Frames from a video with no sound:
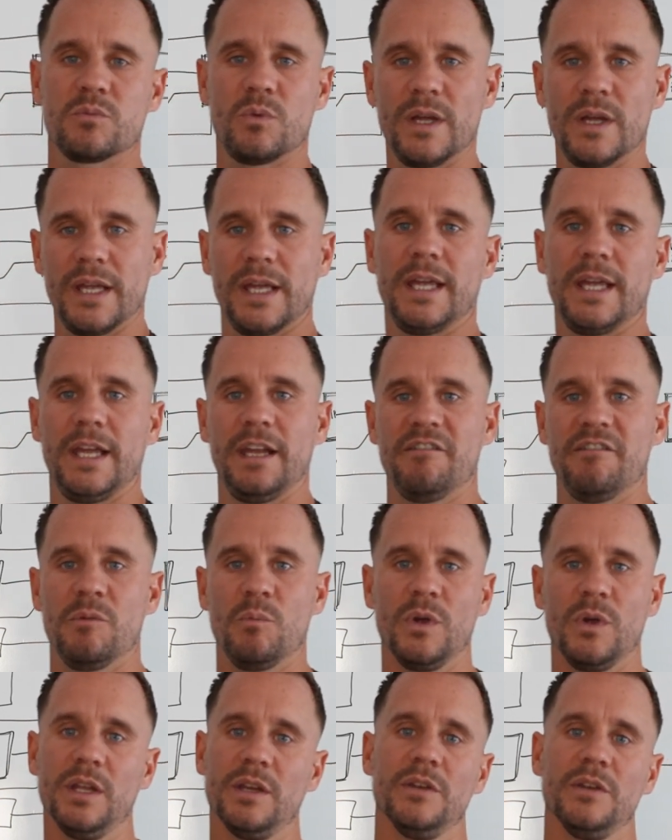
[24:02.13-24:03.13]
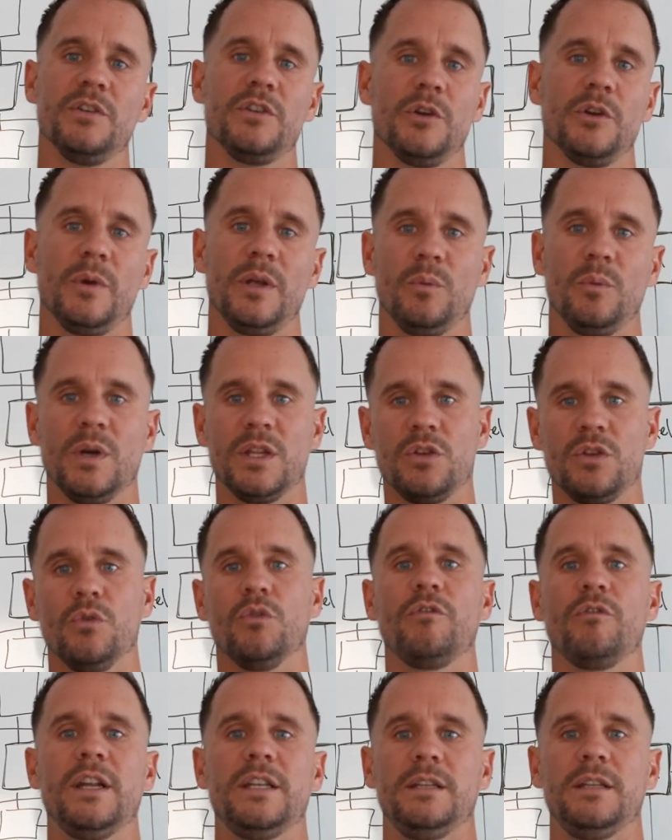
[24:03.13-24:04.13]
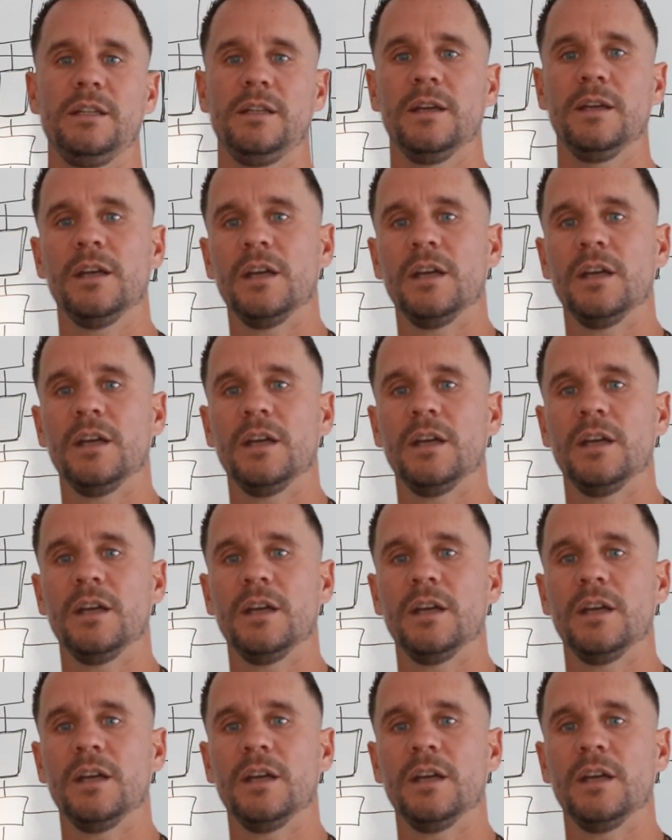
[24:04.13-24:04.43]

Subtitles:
We're here and we can do it when you're ready.